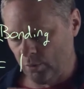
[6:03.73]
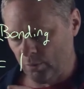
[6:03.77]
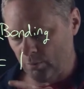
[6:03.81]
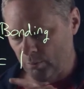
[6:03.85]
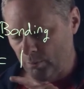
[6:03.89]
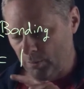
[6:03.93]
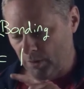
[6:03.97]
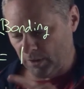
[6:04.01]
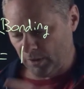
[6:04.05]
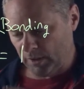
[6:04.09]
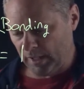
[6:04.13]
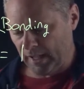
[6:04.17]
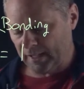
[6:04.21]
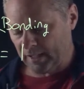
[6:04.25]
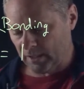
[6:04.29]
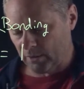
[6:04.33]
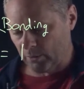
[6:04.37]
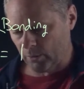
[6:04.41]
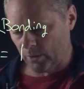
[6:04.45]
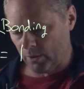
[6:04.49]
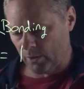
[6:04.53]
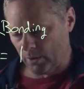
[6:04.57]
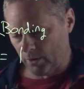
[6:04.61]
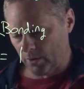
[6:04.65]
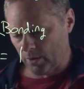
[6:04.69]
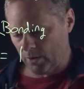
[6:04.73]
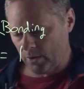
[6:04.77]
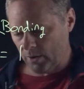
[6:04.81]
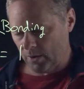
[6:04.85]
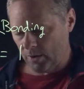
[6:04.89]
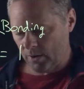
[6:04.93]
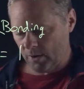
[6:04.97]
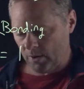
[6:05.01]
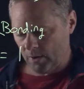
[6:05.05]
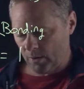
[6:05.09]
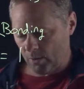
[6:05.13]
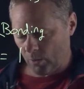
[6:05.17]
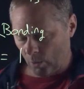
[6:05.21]
molecular
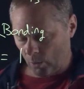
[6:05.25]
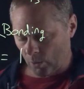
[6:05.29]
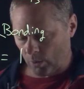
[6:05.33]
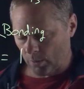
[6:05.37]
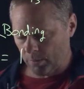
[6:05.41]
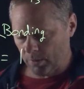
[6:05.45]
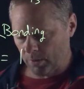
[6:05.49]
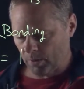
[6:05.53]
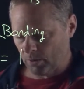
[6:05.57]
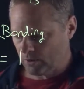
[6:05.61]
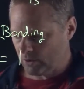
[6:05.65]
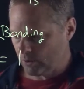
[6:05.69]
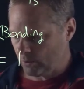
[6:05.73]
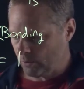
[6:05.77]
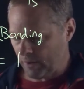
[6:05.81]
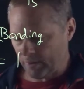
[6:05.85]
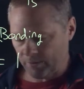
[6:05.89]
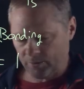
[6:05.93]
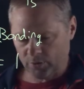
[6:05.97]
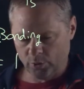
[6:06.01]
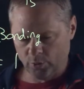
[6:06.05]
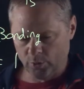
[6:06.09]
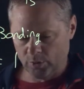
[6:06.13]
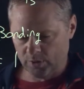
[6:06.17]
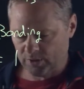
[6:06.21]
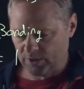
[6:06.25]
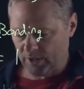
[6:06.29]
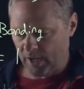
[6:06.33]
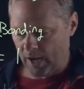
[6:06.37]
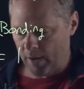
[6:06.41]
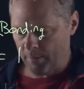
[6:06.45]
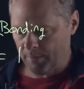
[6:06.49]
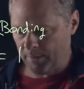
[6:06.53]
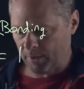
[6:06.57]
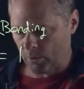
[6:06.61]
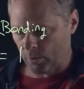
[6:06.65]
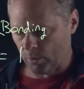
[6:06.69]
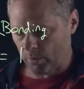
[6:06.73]
orbitals. So we have 2
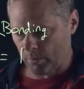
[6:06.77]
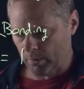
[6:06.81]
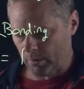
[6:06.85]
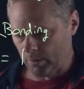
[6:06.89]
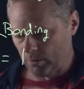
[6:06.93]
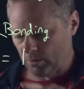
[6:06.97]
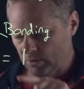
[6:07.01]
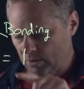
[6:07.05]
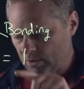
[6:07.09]
atomic orbitals,